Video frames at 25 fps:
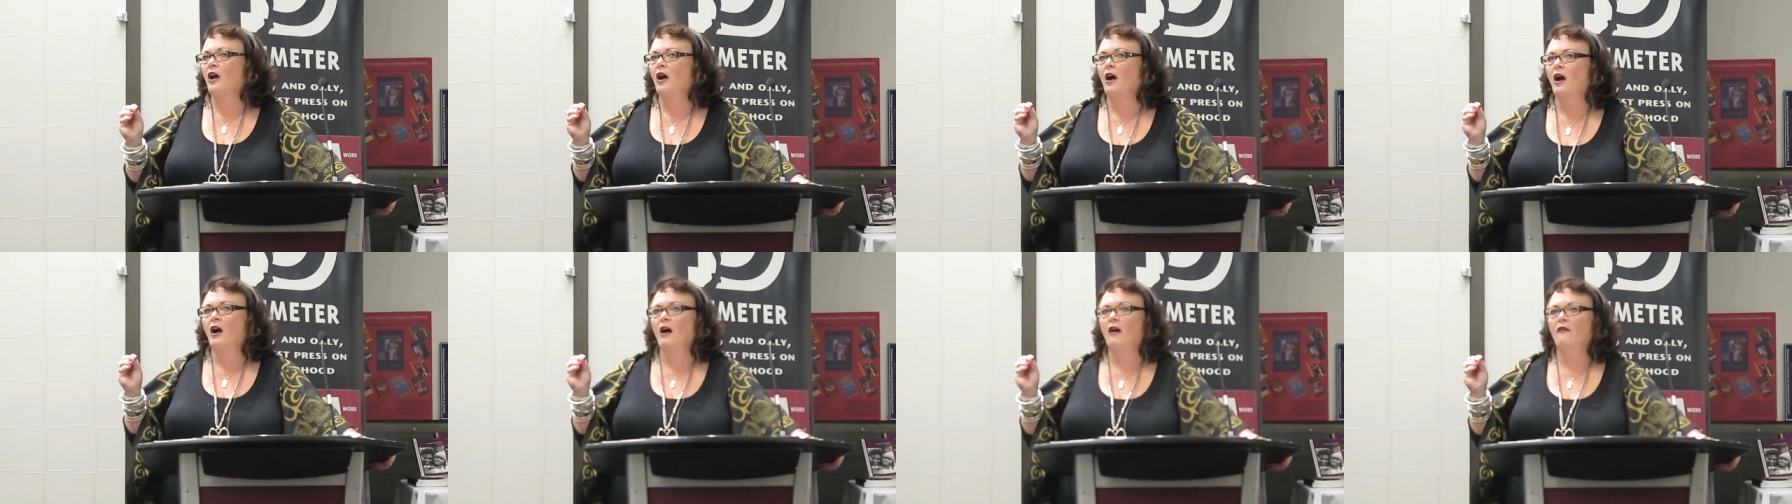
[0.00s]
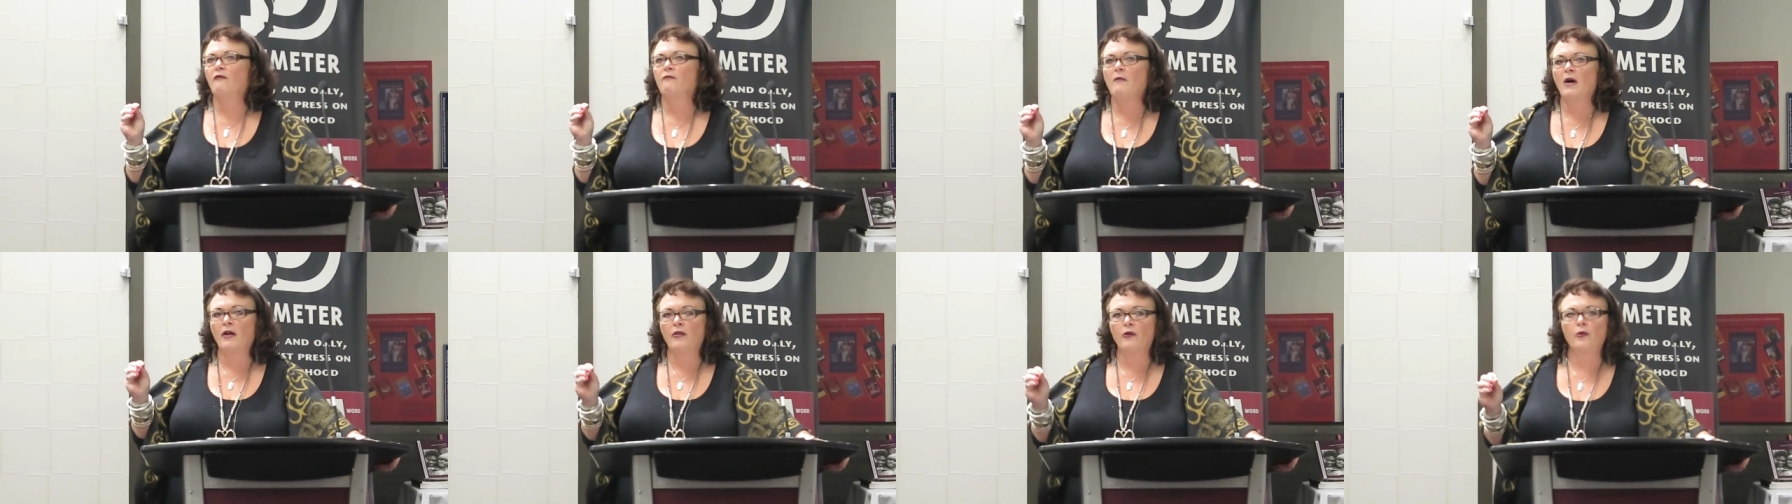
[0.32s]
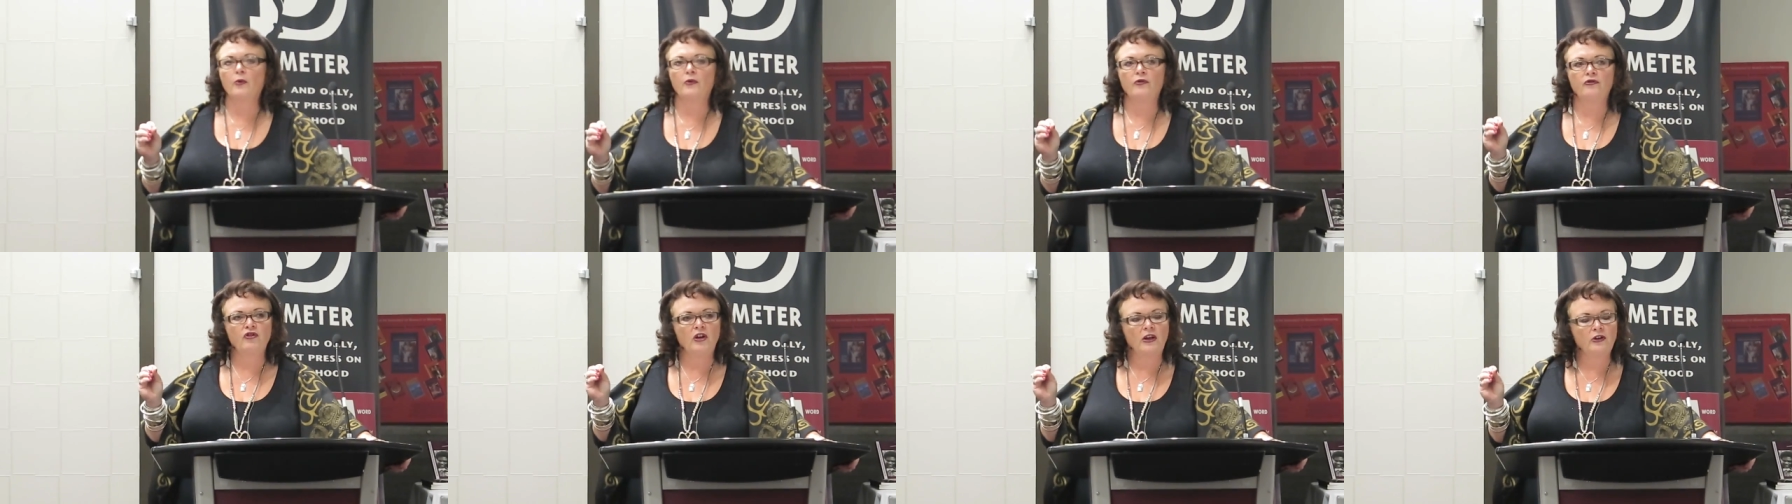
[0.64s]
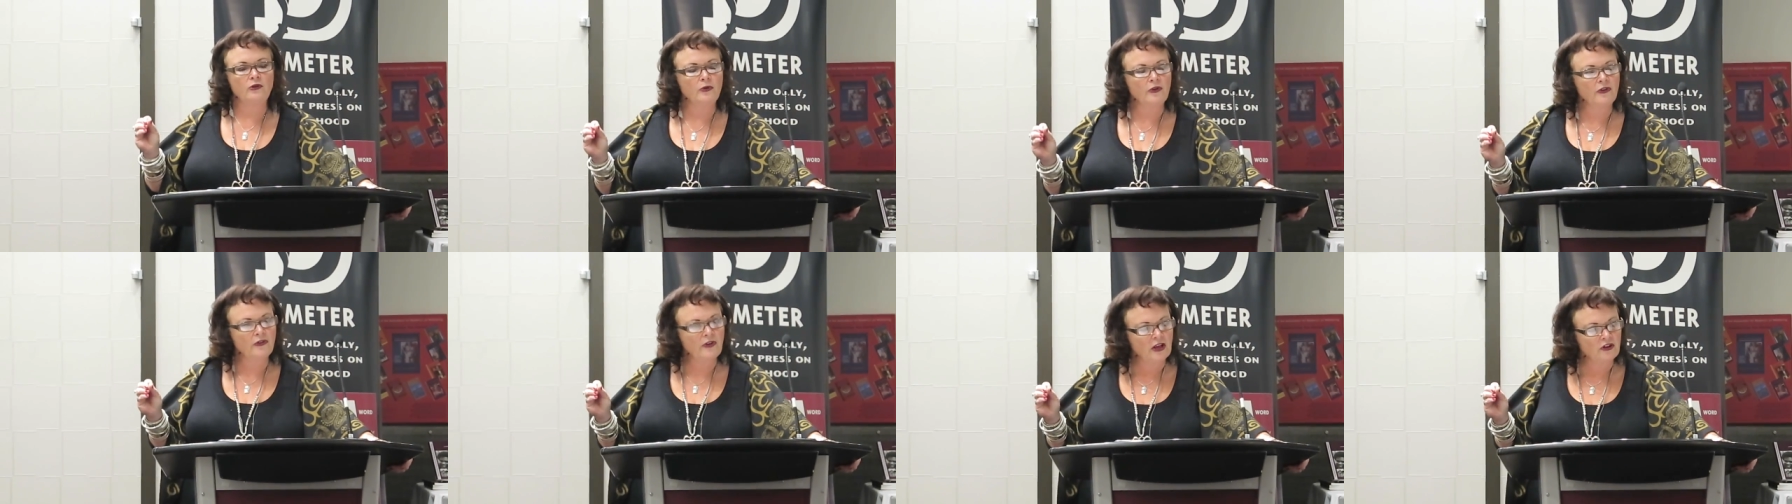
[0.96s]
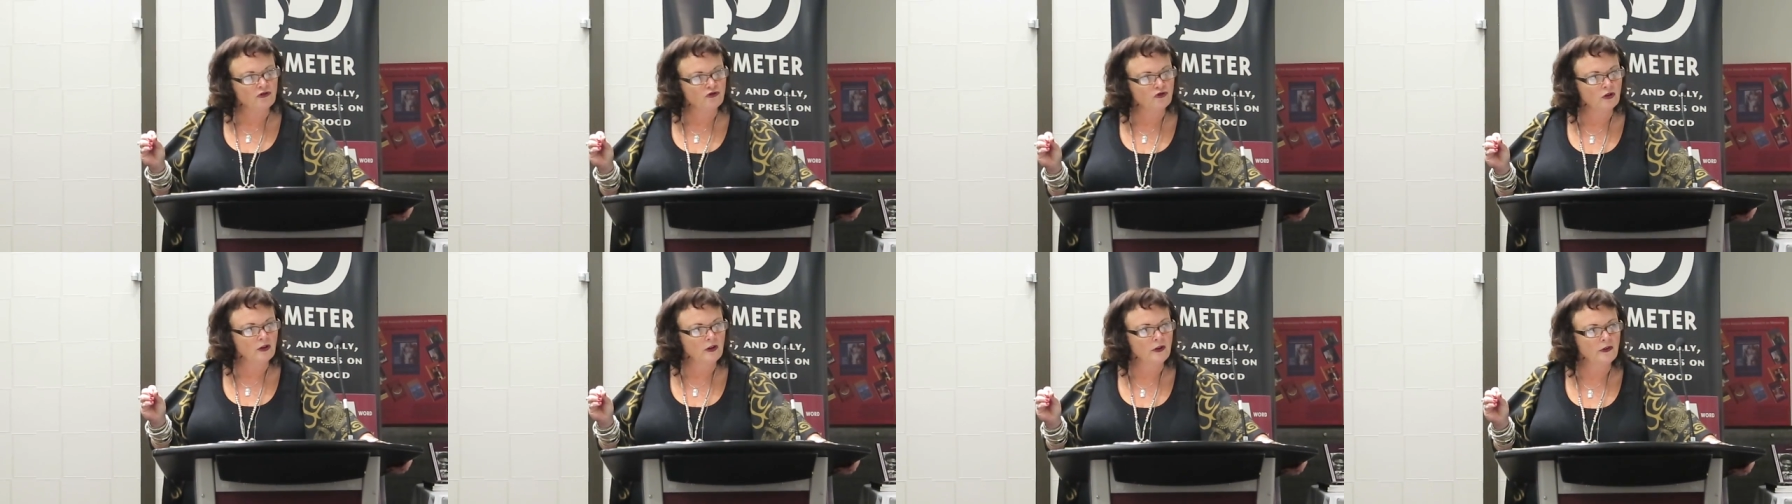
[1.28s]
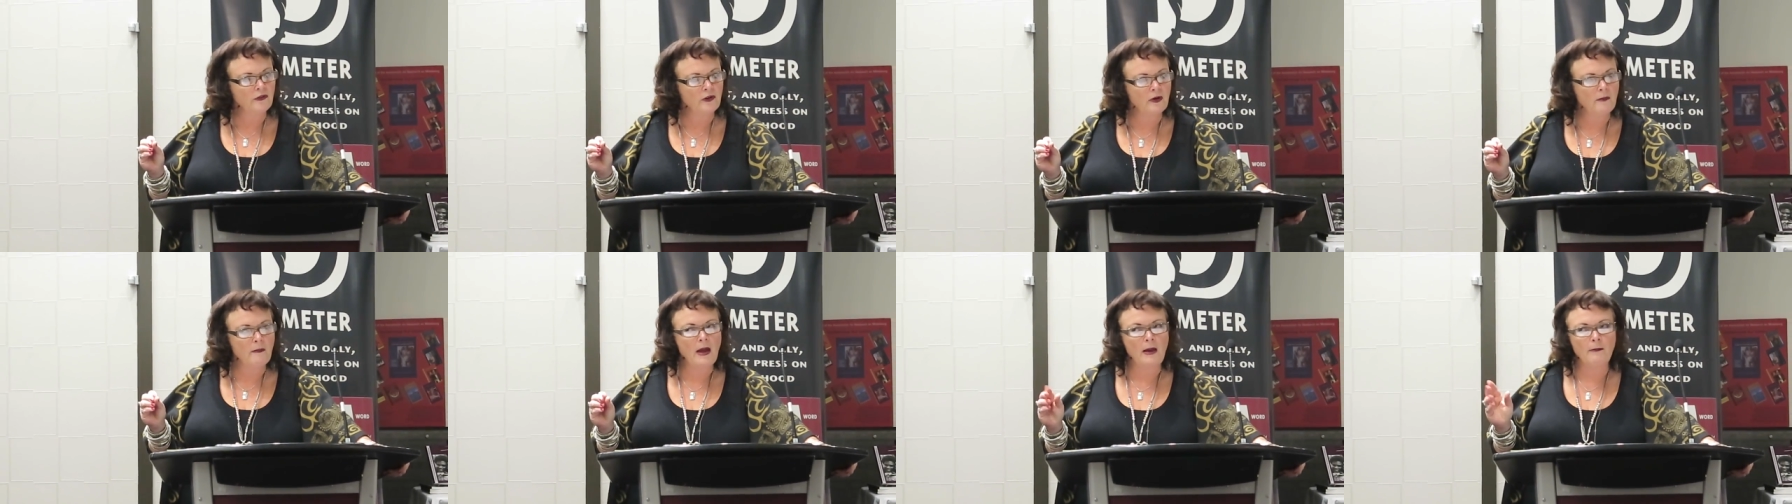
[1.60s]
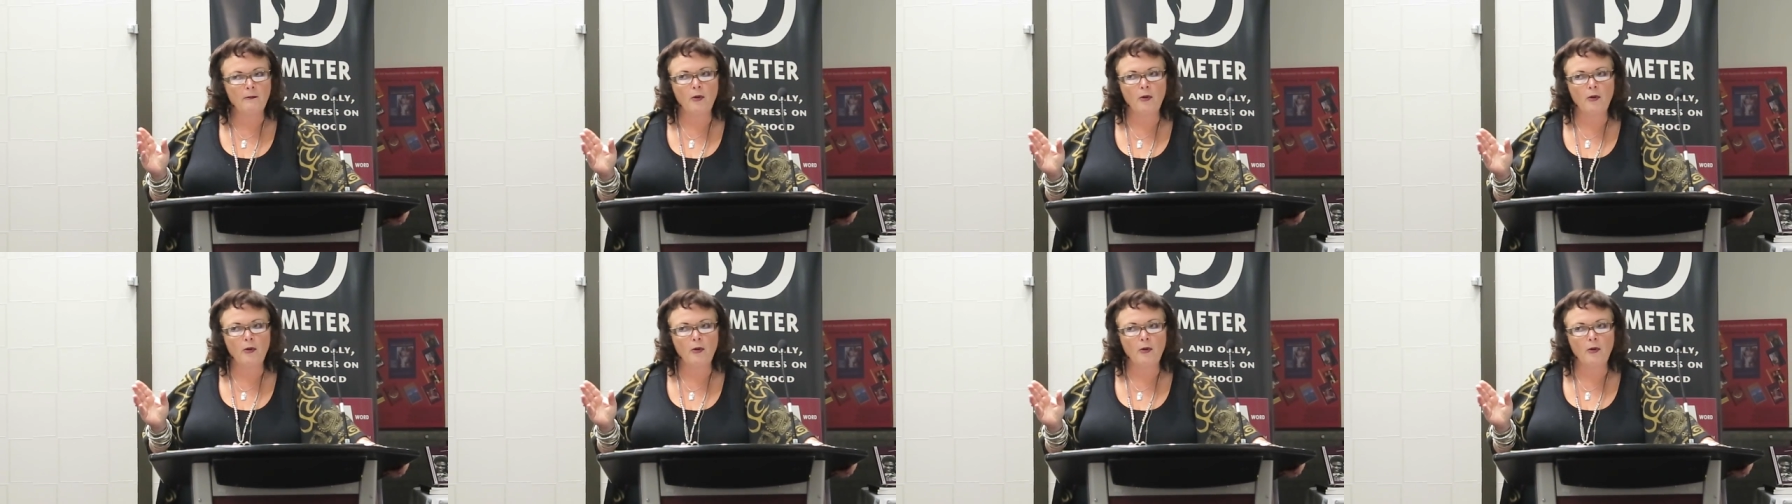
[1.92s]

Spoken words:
of motherhood with gender essentialism